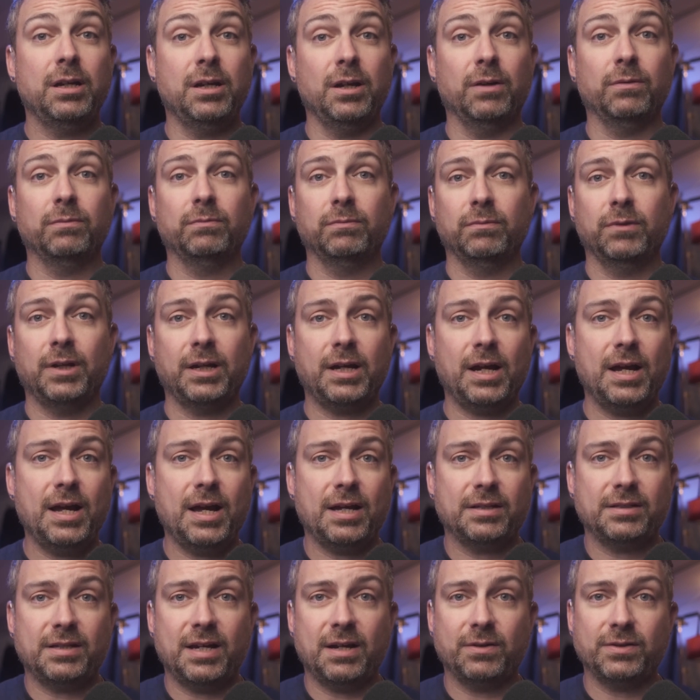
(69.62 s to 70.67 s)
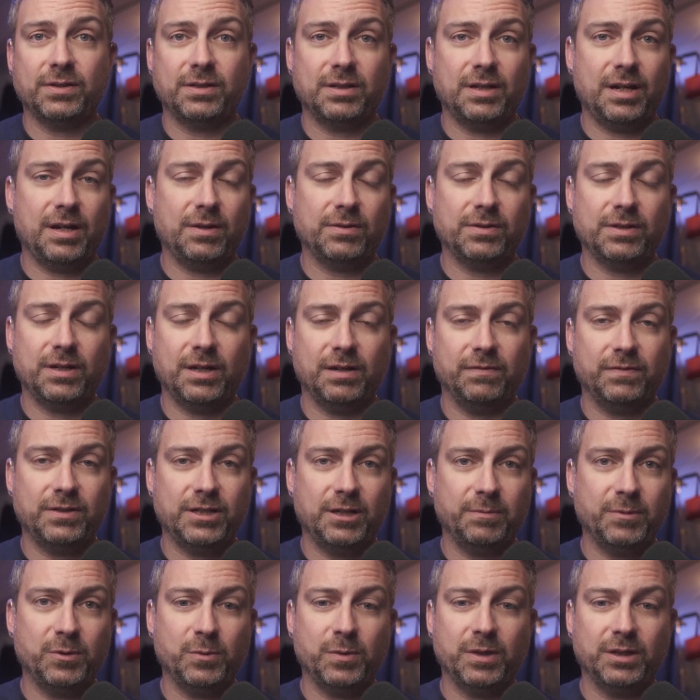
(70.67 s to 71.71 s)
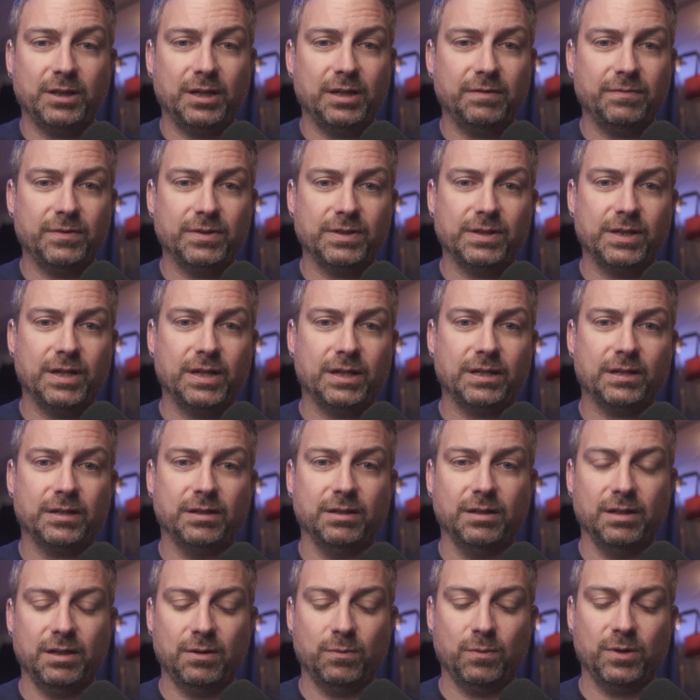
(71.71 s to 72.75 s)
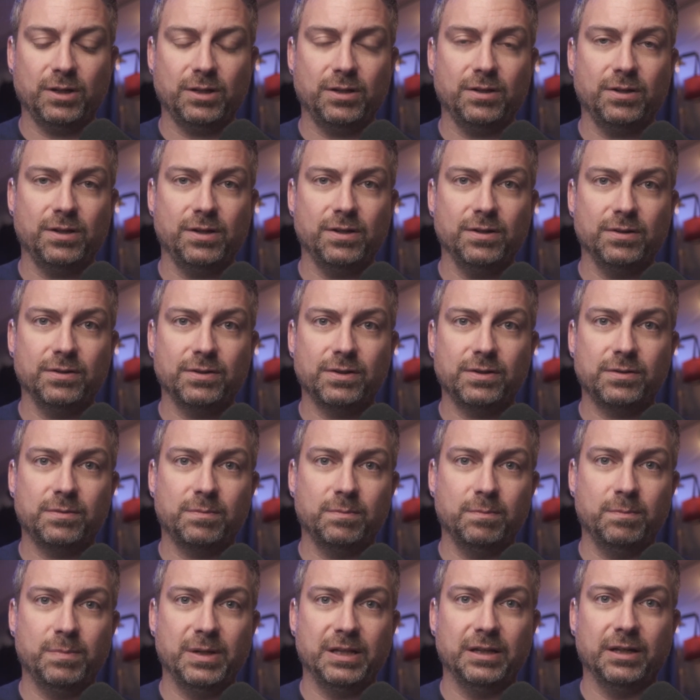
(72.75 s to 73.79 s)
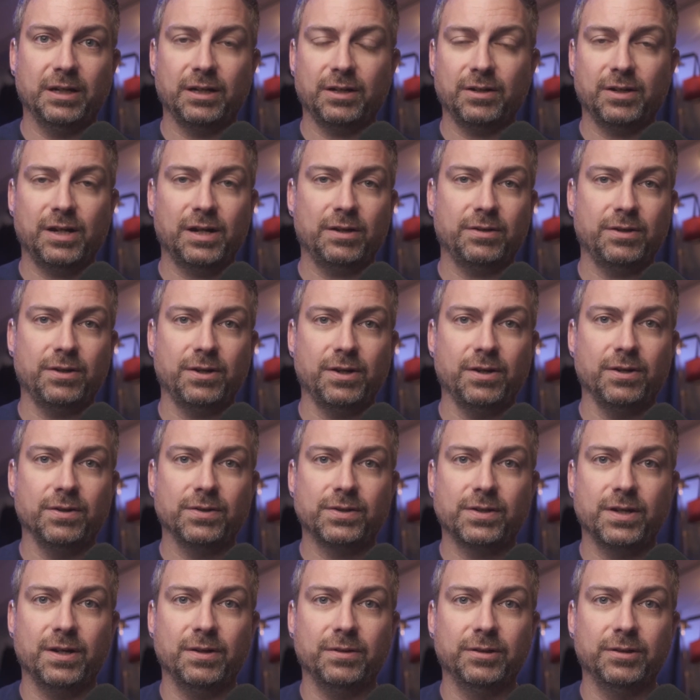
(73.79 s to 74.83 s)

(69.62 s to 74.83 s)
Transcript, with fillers: you know, like I asked, how's life? Tell me what life is like and what your year's been like, or how your year's